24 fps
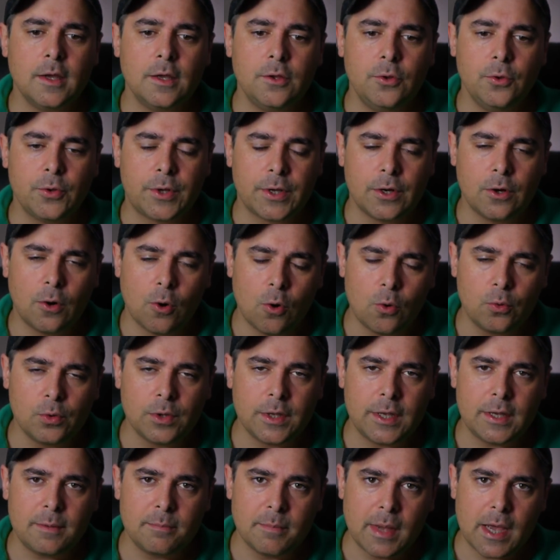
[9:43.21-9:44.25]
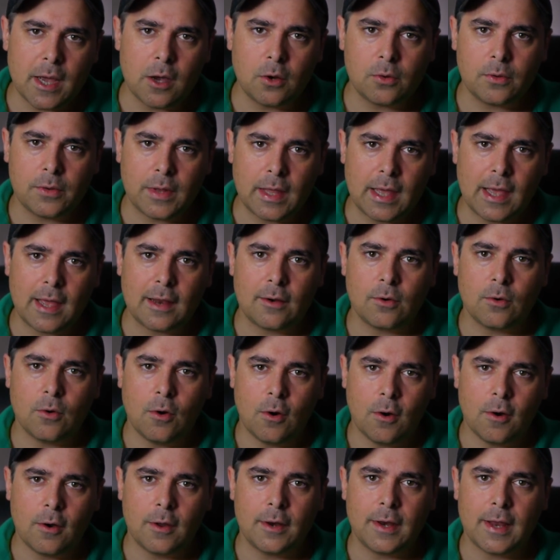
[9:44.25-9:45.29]
you can only mount that
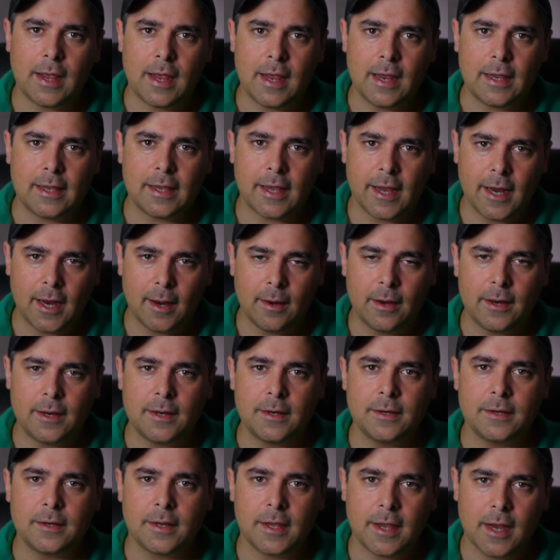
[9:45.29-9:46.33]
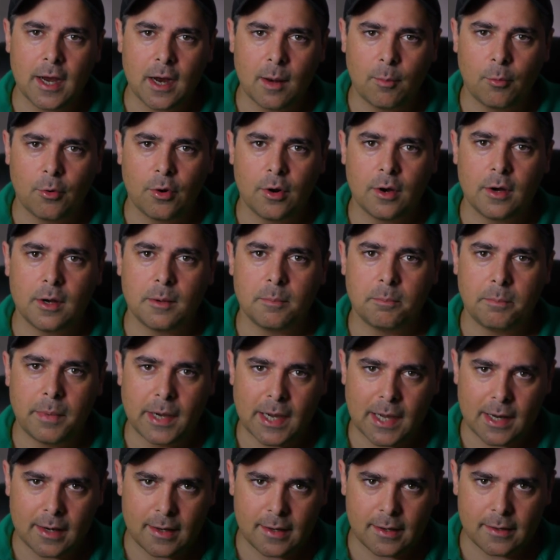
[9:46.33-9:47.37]
on a Canon camera
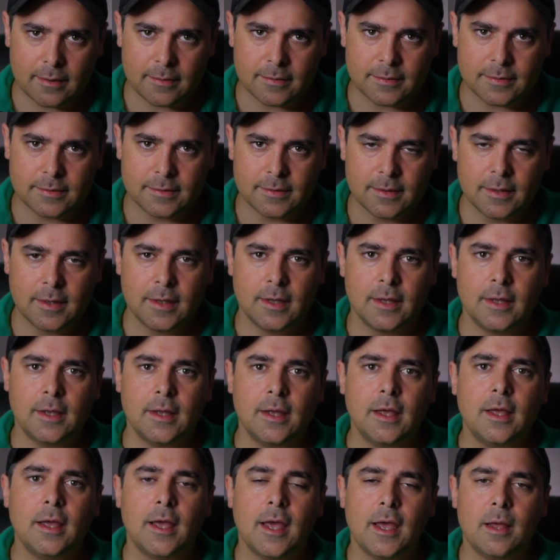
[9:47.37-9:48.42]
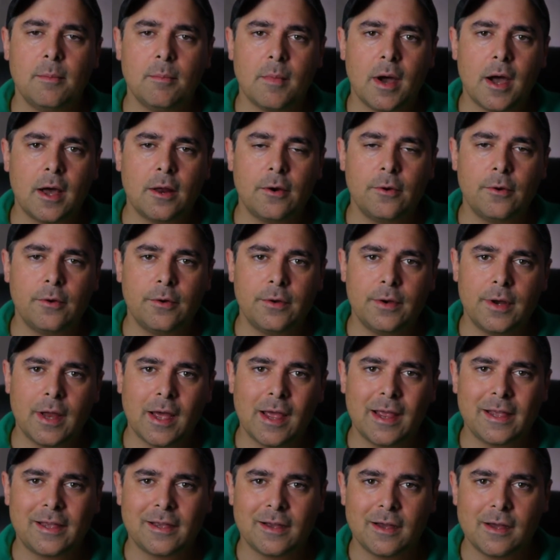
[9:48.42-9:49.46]
body a modern
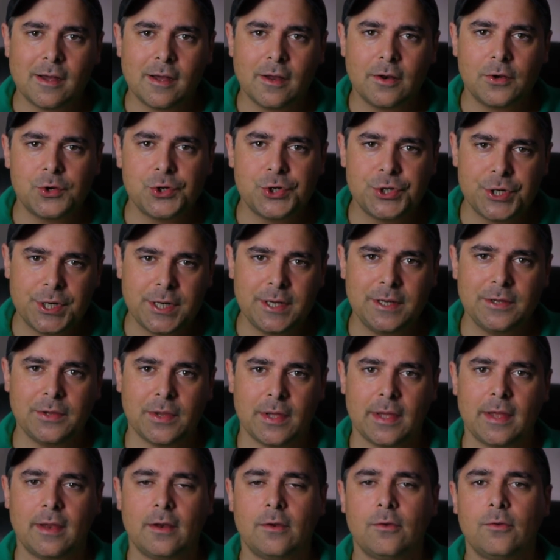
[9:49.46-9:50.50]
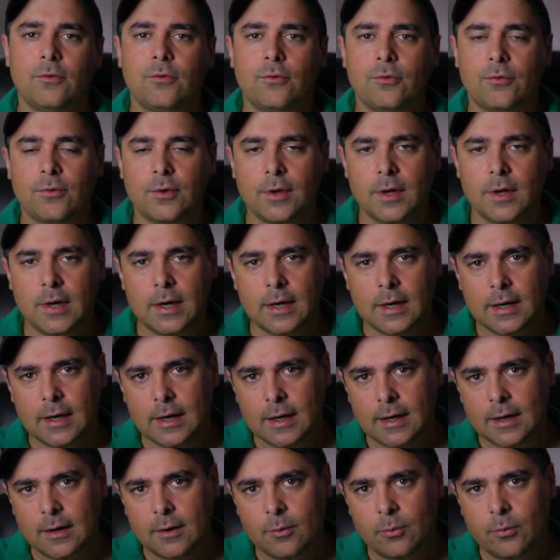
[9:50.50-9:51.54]
Nikon G lens
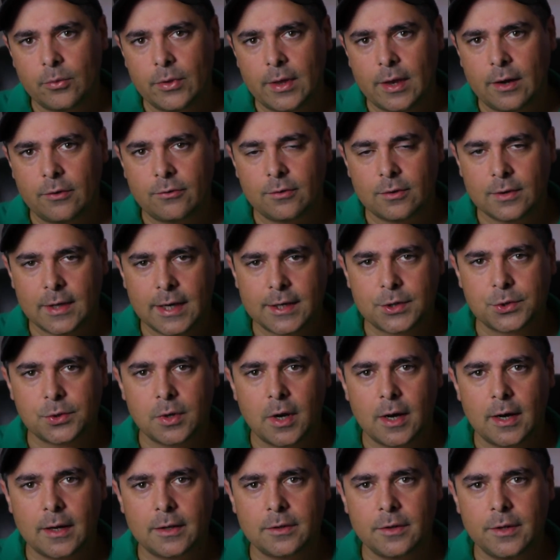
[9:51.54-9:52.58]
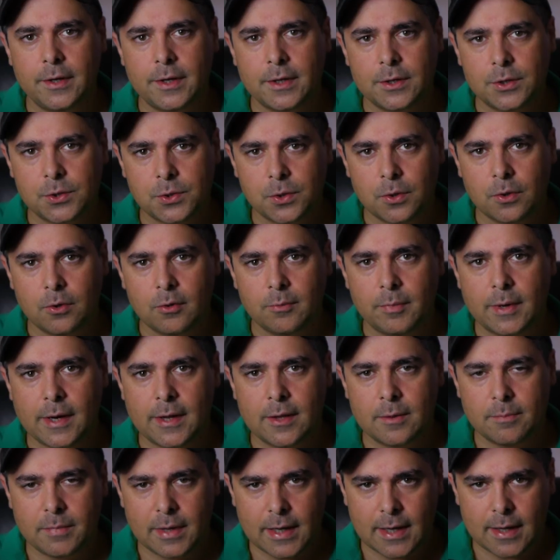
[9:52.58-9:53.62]
uh, that is electronically controlled by
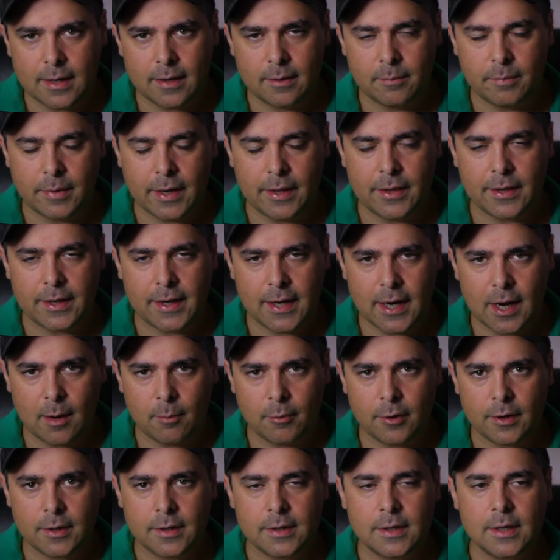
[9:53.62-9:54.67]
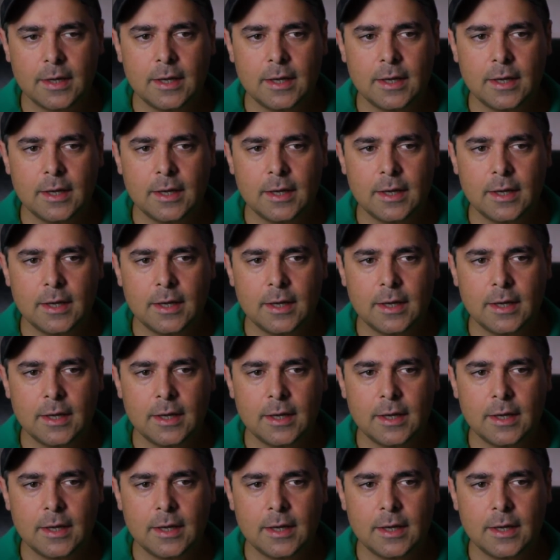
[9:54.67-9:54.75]
the by the camera.